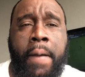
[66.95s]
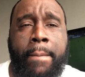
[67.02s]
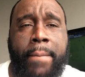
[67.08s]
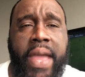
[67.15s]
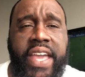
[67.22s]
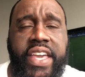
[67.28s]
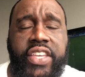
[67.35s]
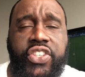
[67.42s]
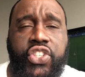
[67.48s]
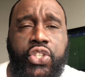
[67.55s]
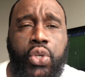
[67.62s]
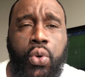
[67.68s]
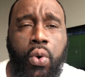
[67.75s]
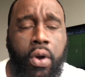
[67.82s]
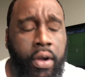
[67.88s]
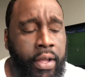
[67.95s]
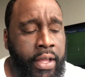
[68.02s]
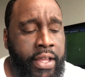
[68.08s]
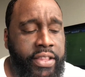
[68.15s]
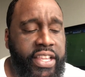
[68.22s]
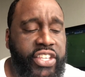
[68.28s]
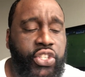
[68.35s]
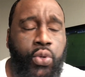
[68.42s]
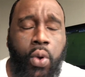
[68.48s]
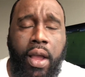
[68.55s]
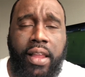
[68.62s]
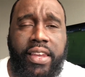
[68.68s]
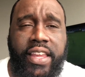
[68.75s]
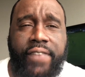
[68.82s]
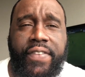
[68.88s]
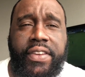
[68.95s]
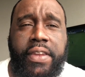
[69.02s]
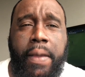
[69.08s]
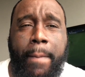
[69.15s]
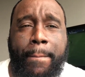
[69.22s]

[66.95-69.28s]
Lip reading: making sure that you are living the